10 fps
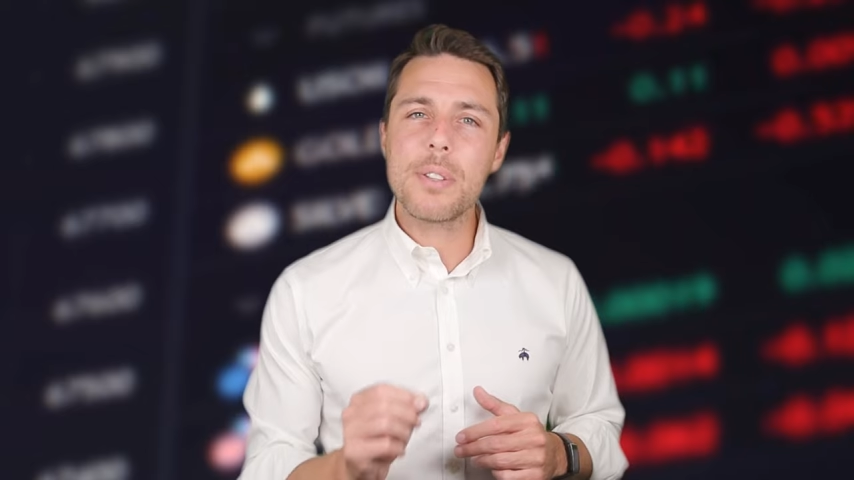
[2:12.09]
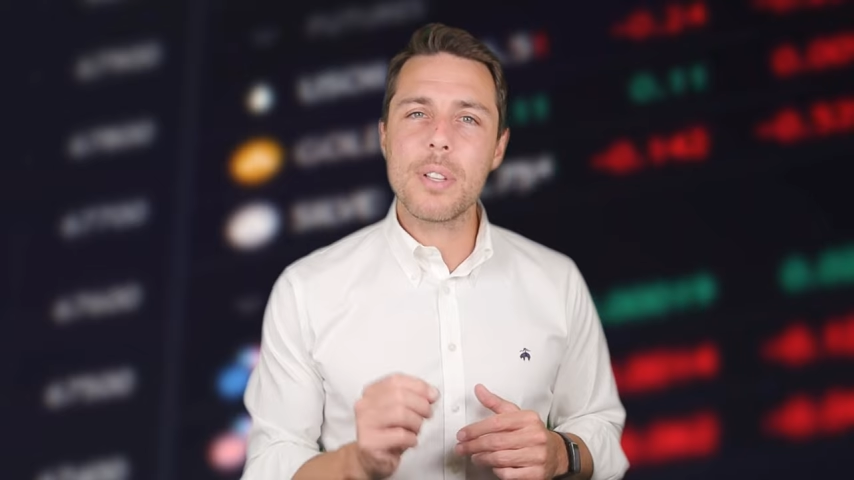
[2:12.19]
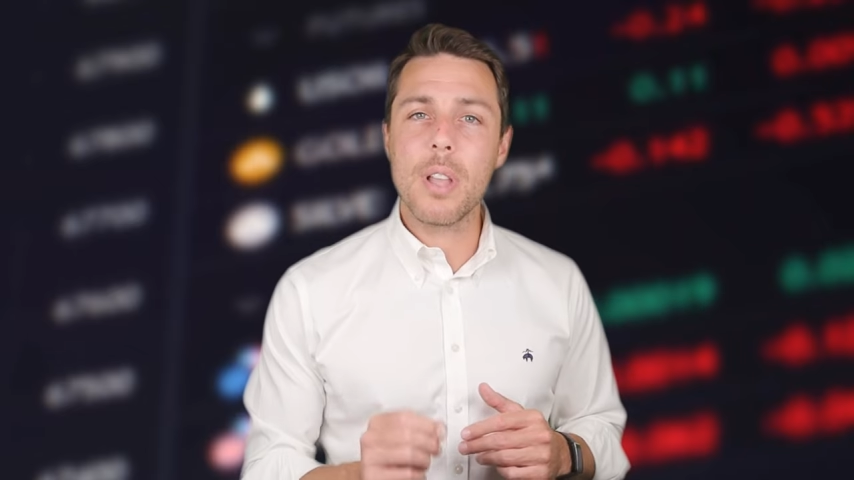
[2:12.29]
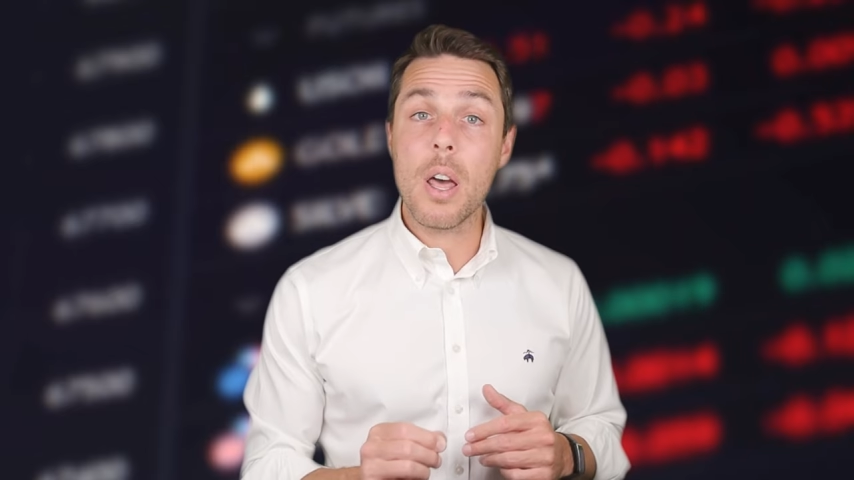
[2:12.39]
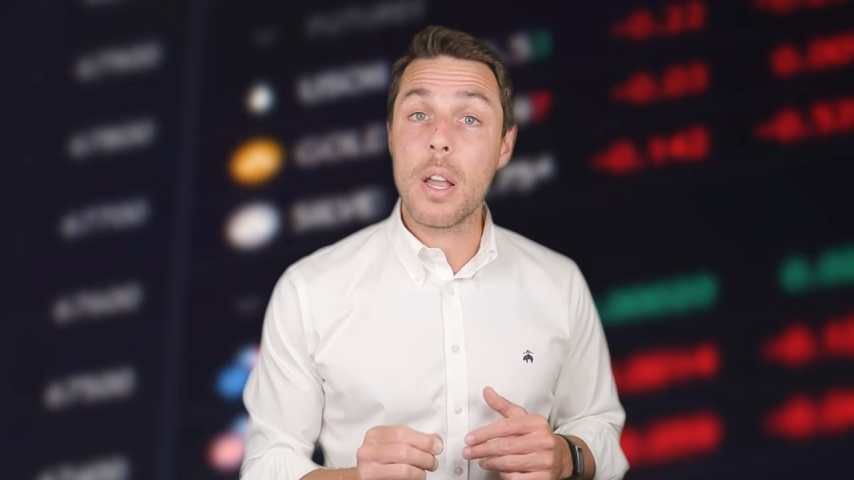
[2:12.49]

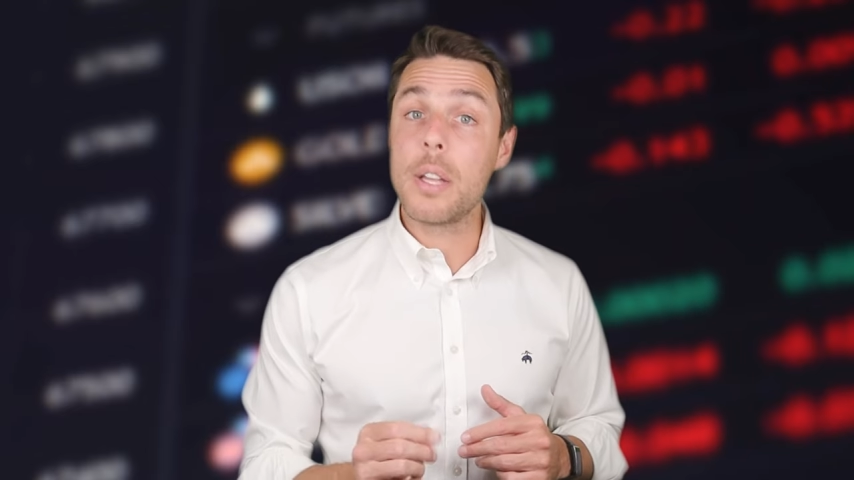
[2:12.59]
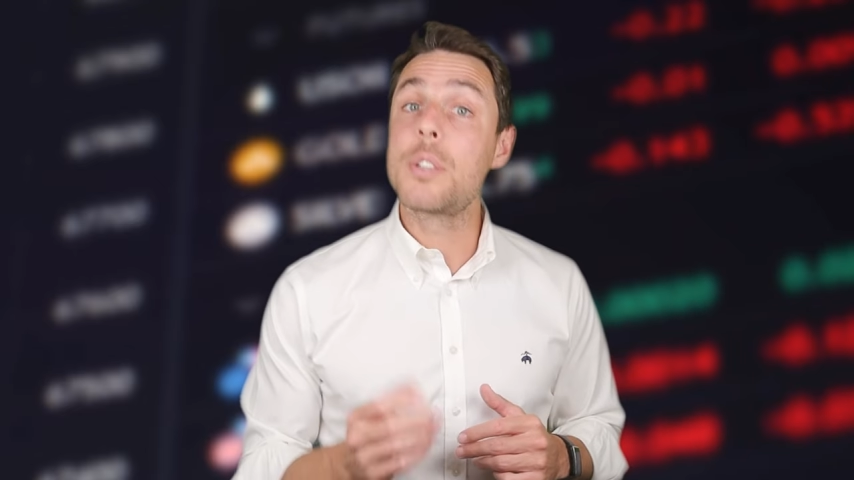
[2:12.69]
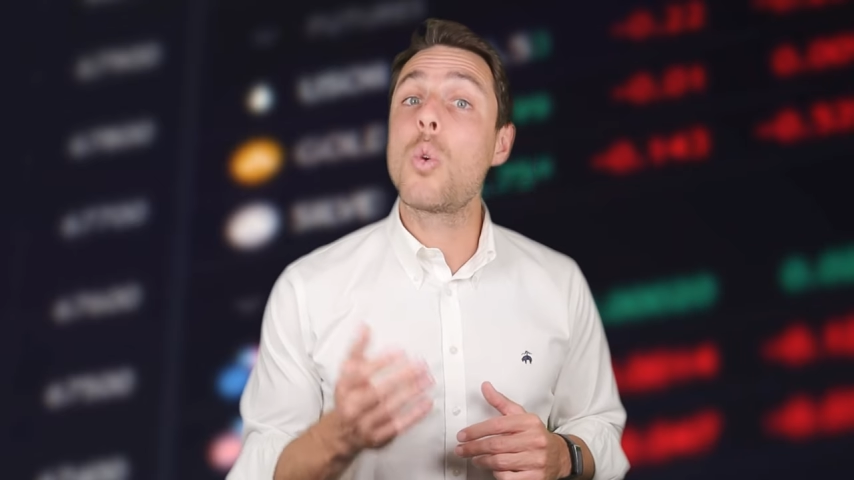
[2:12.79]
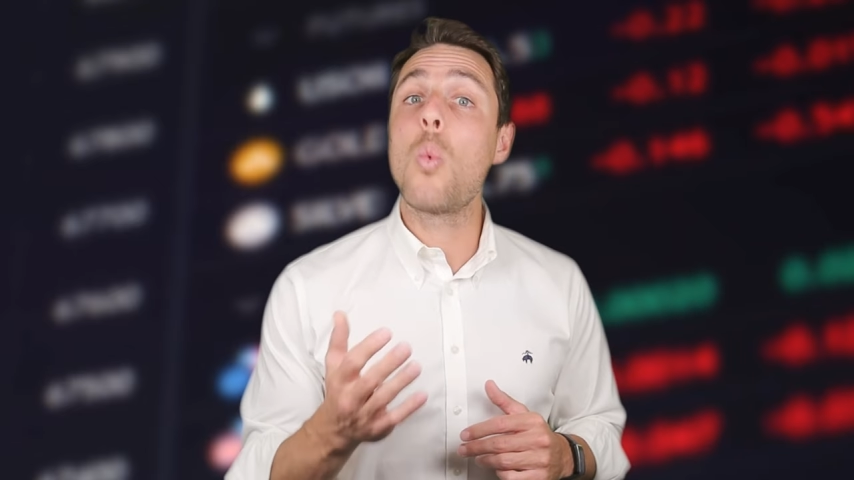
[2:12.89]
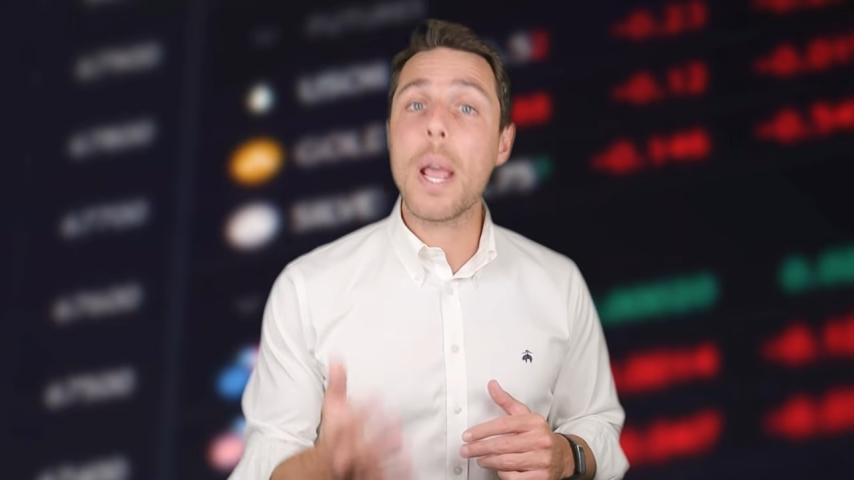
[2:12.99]
Solana
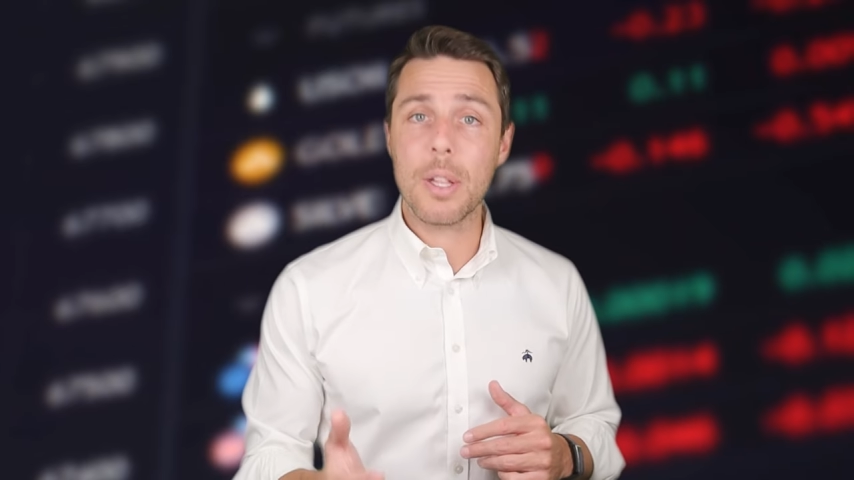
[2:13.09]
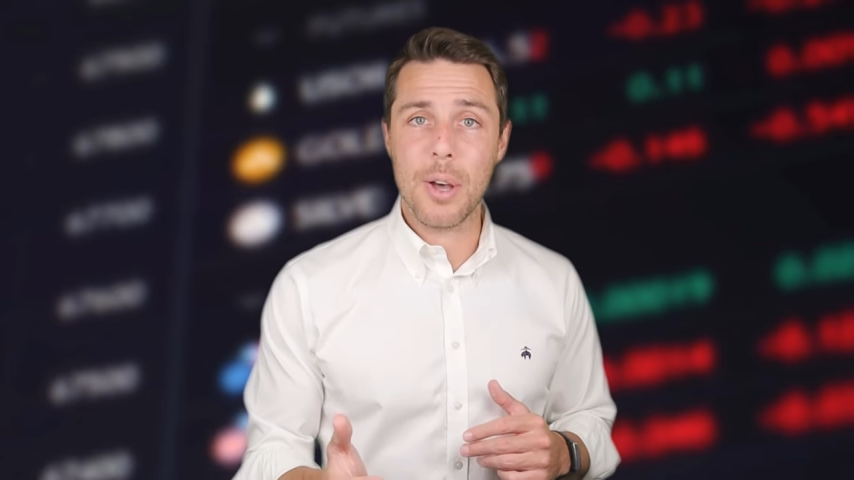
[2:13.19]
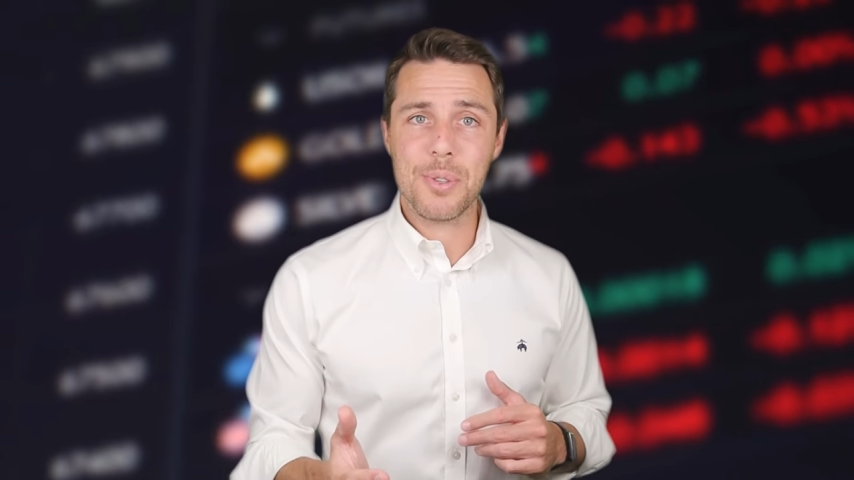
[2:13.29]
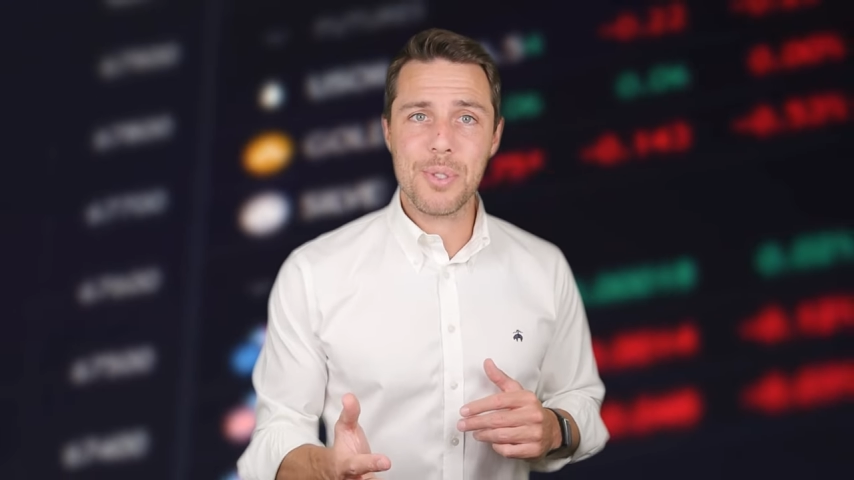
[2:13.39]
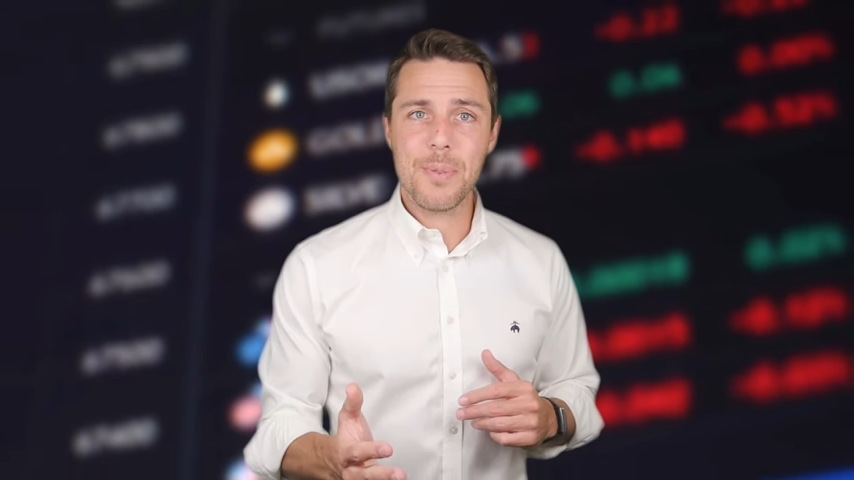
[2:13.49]
to
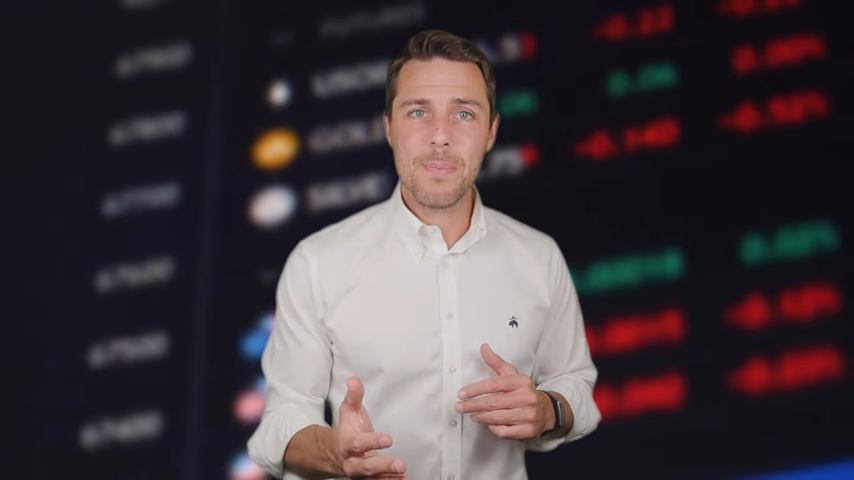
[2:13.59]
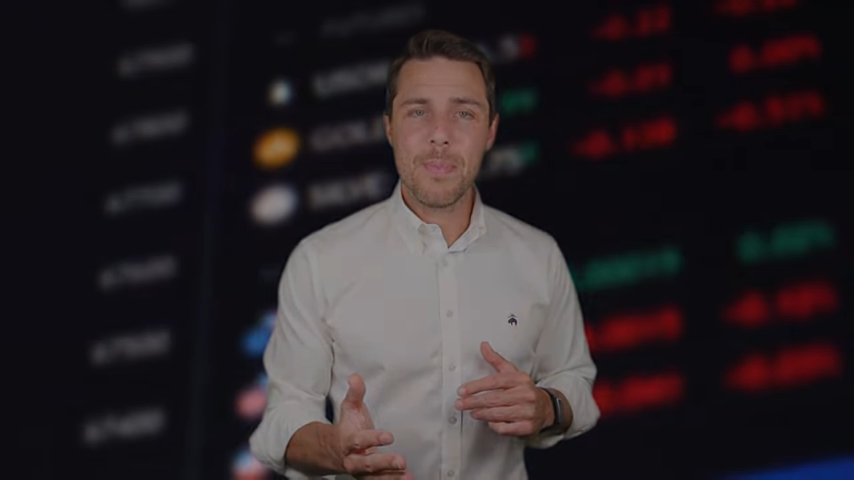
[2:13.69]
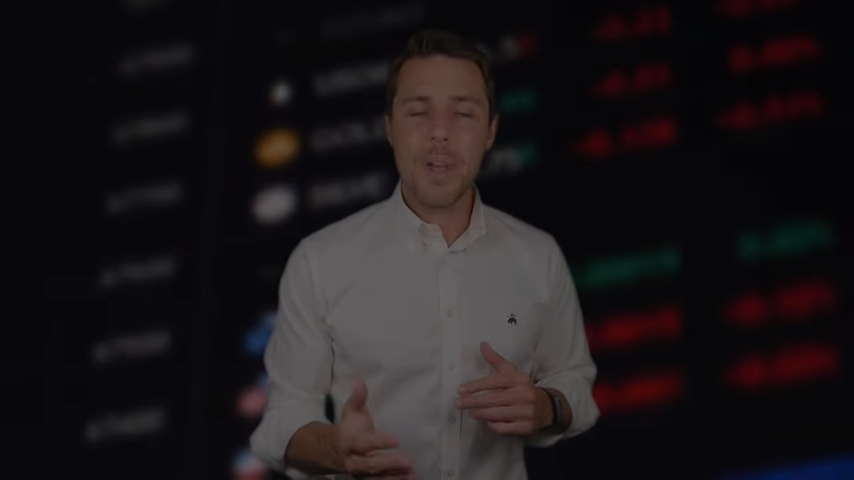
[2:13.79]
Weglos.